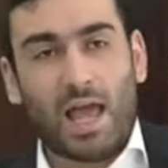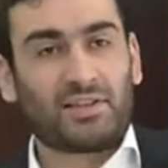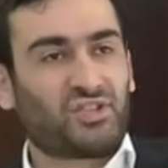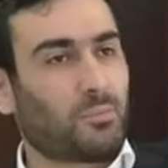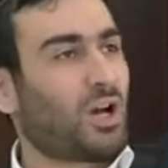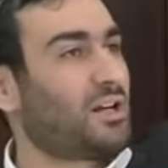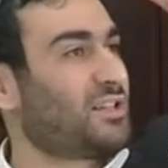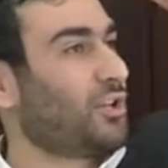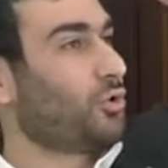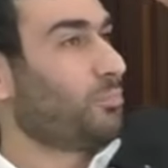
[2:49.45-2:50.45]
and some guards
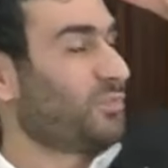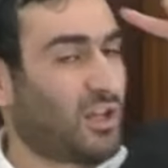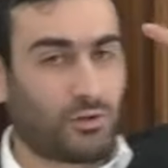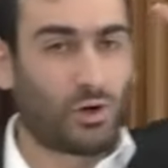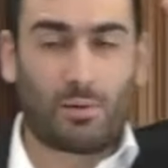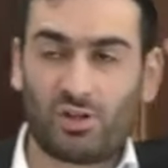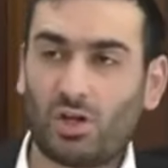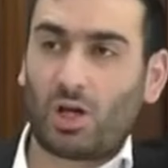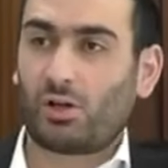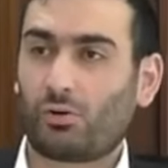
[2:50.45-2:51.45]
tell you, tell you I'm in
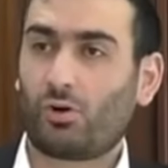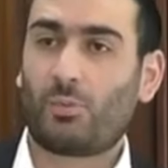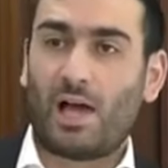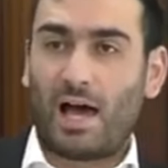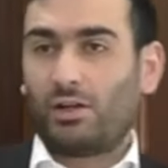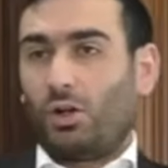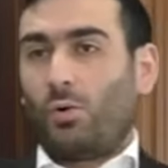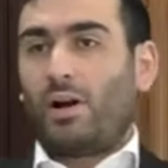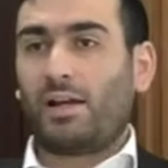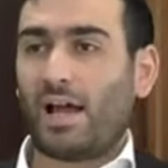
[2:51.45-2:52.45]
the other room? How do you know
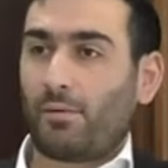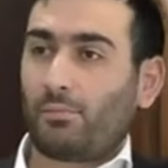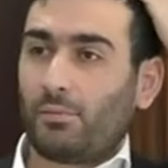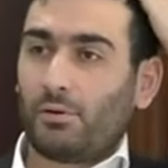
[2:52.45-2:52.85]
where I am?